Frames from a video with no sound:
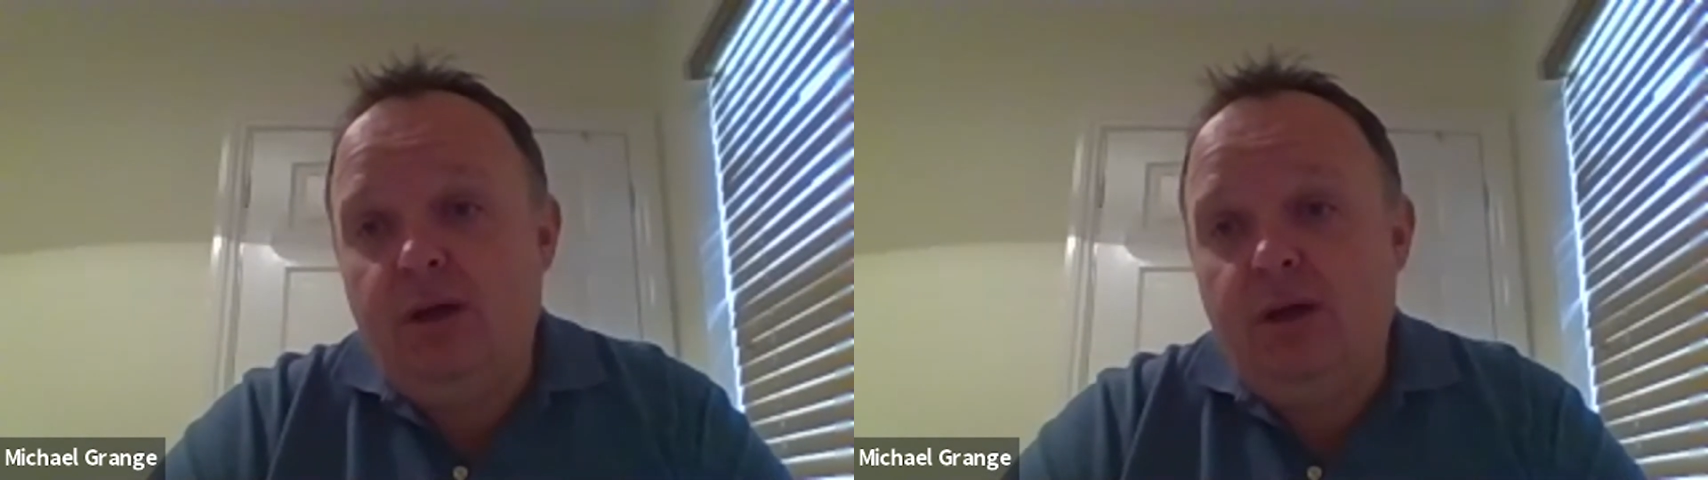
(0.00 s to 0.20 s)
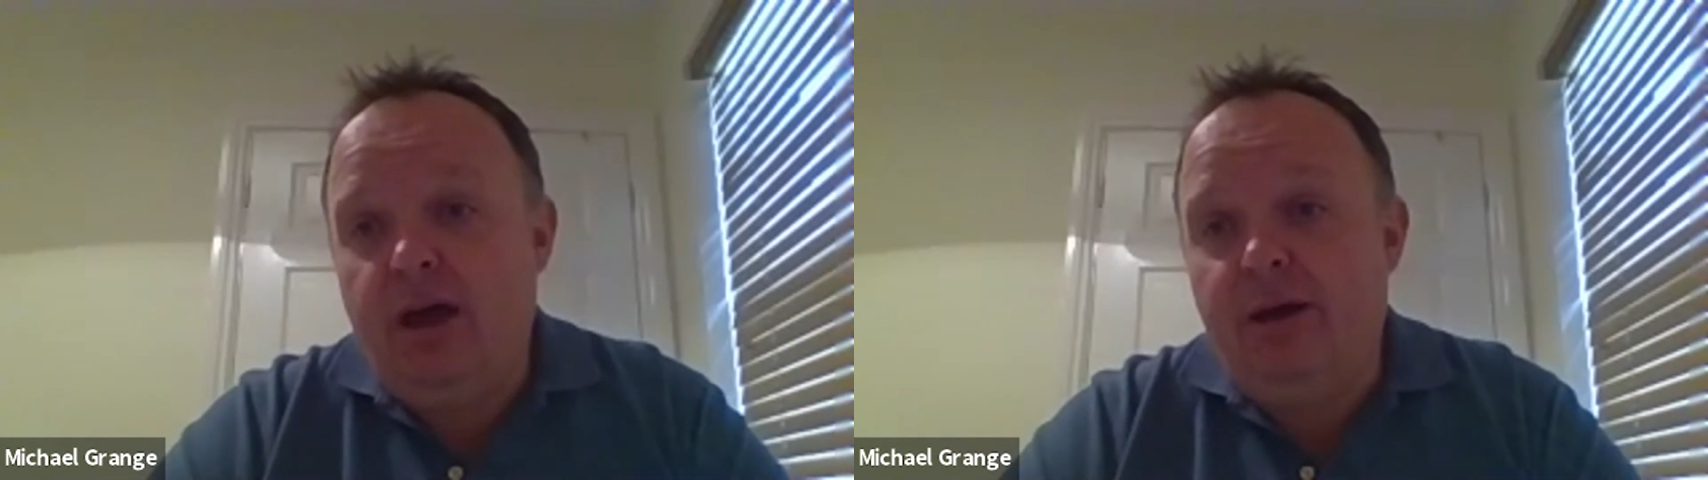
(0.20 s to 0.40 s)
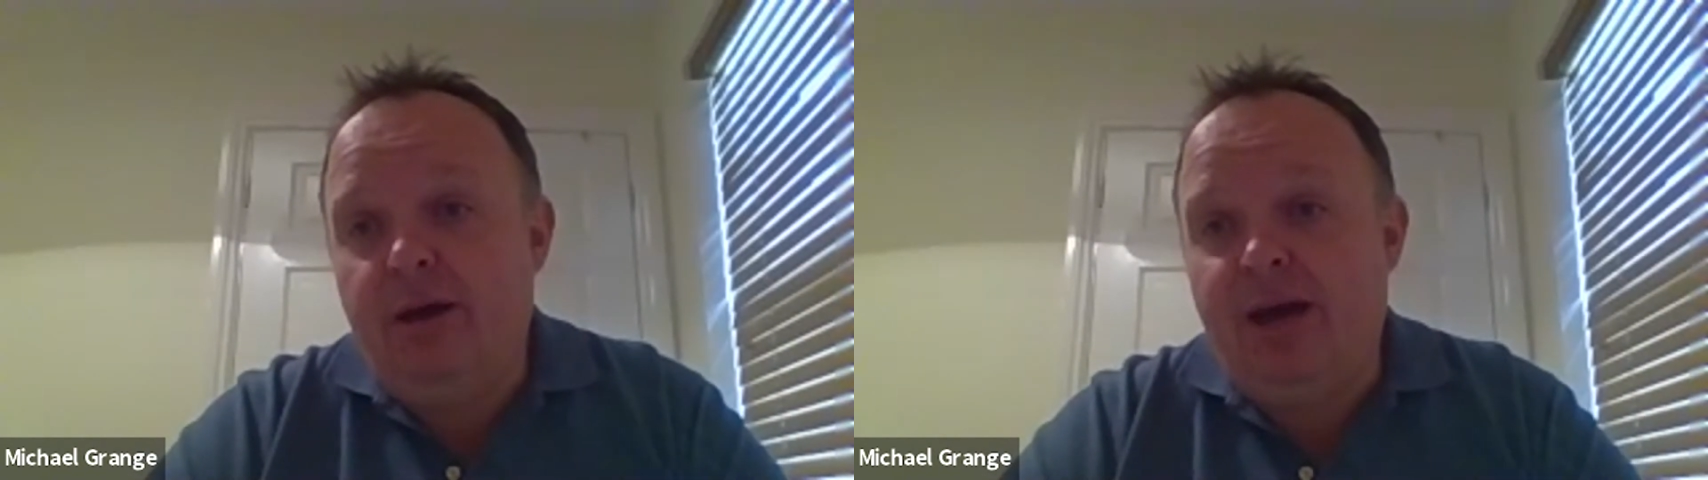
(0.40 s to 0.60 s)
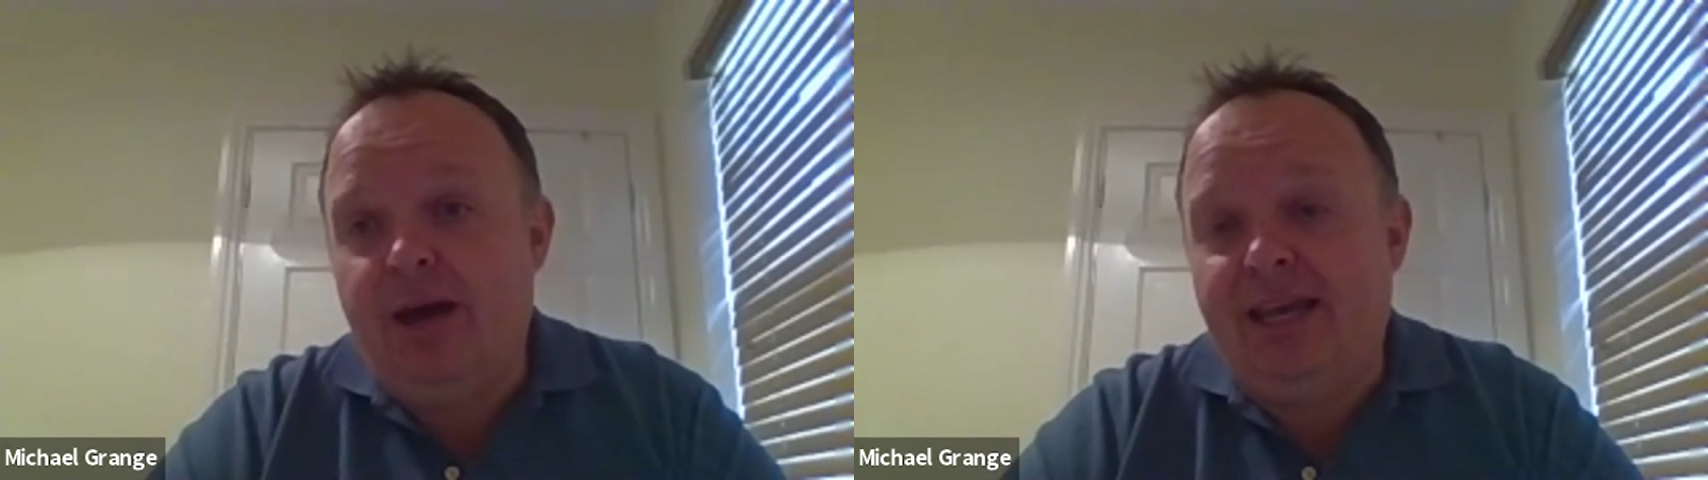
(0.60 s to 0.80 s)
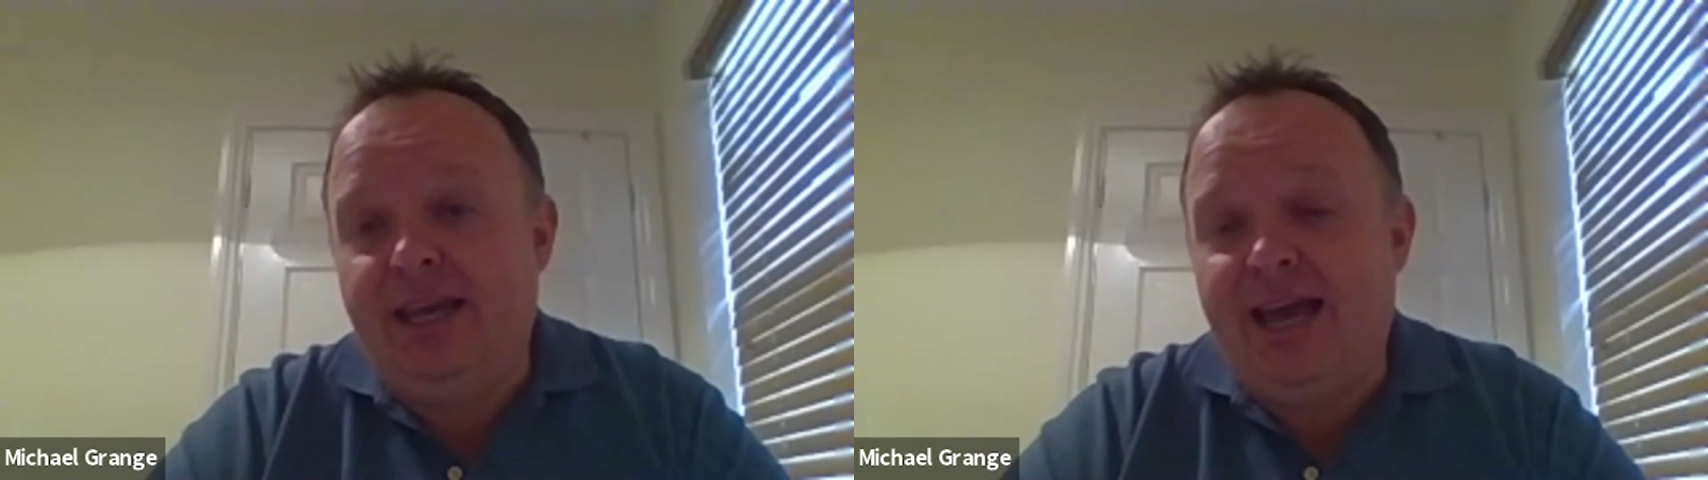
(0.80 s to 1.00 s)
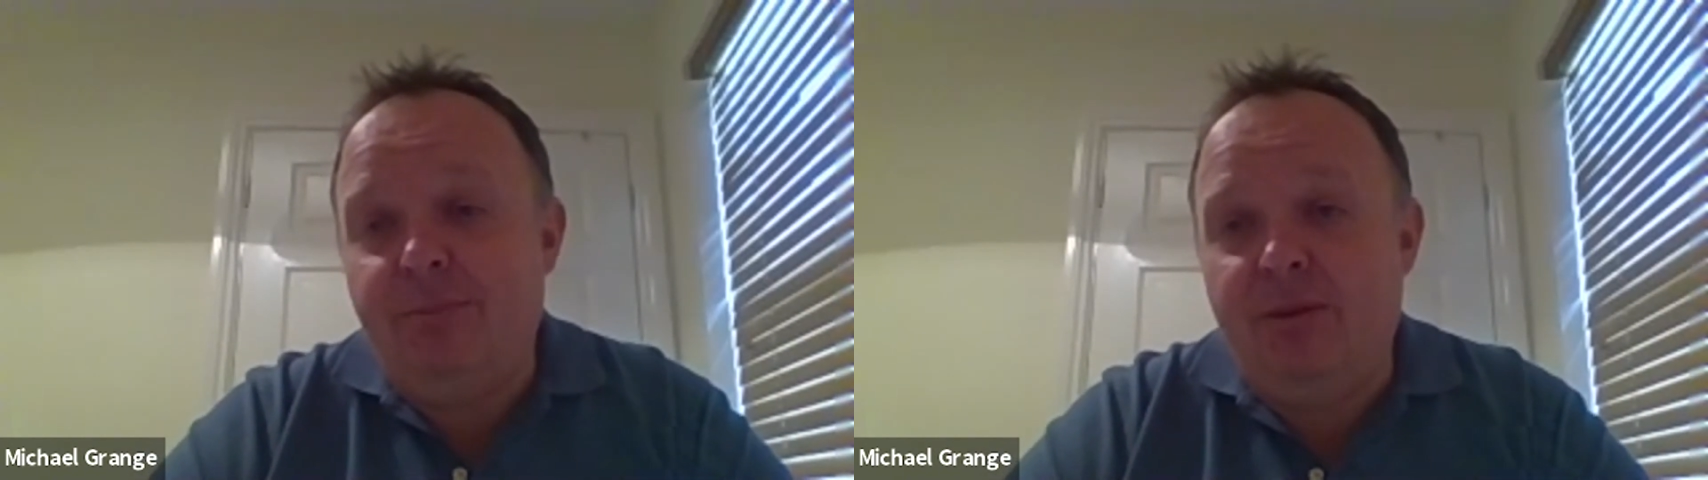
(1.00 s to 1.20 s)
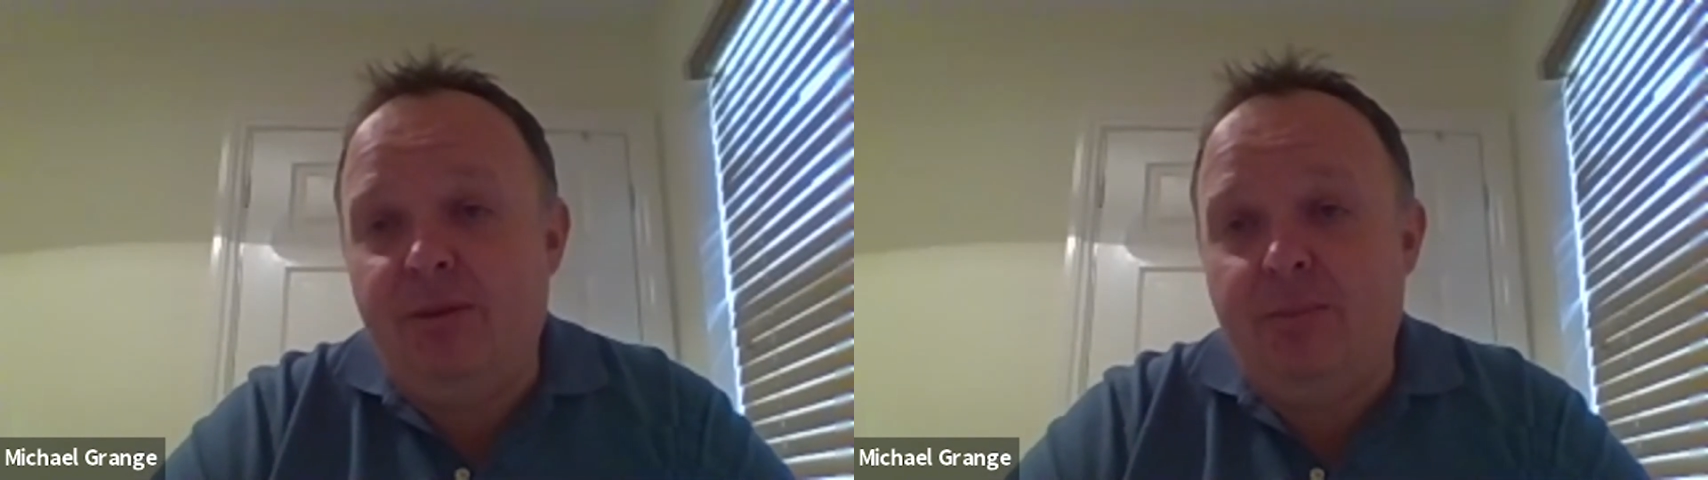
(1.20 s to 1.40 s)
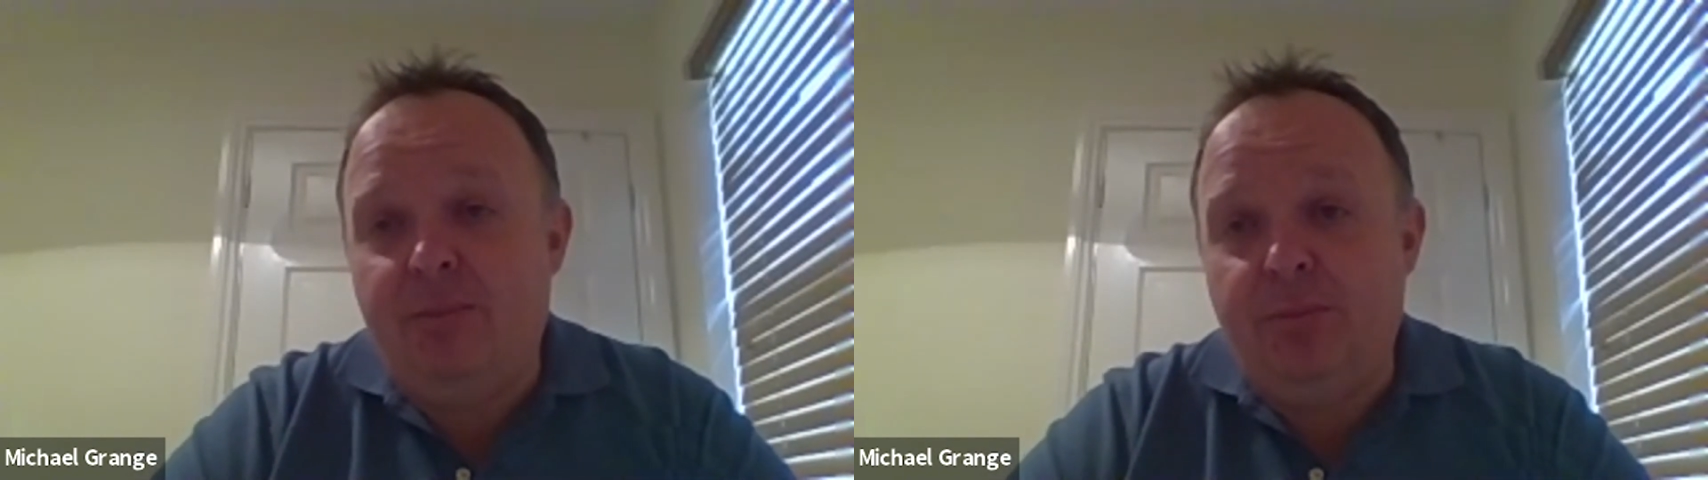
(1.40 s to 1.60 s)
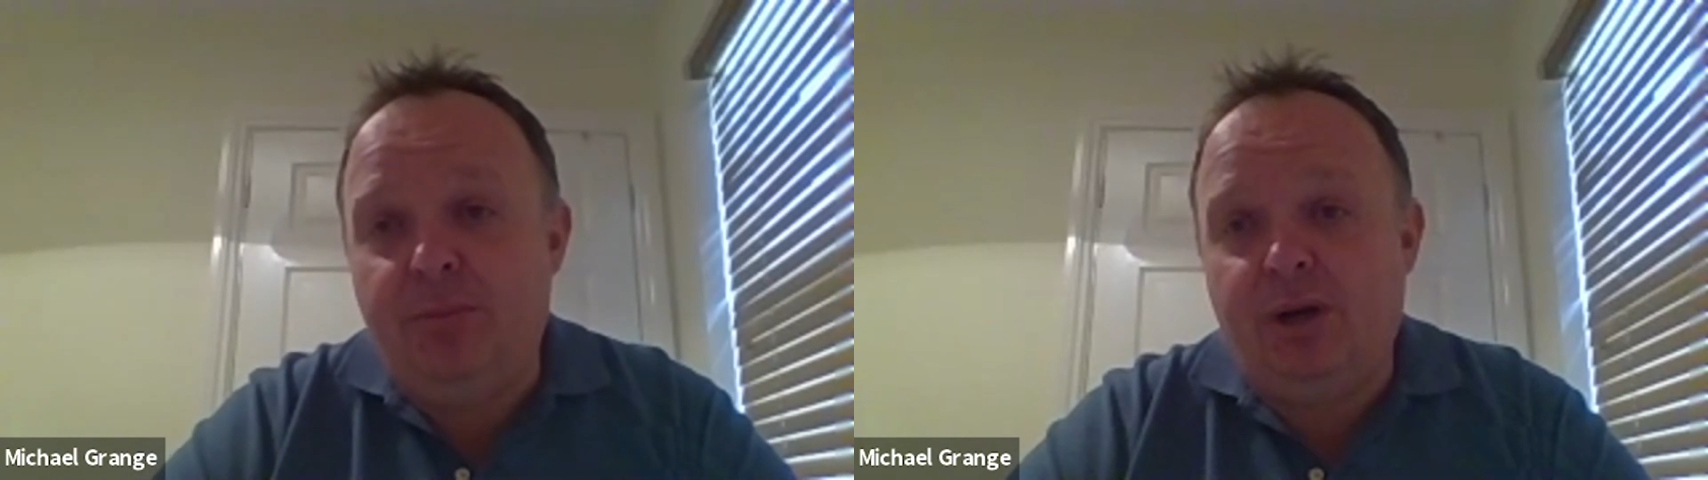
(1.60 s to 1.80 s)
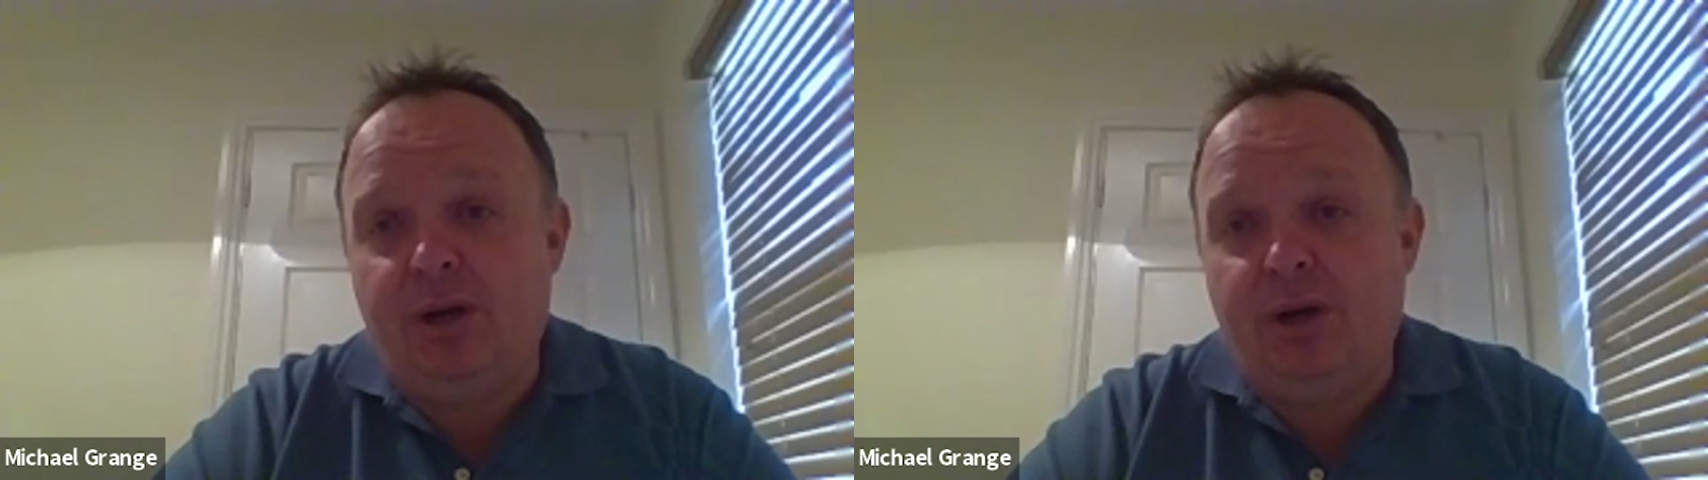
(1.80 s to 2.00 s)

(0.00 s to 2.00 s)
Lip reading: and it can be a bit mind-boggling.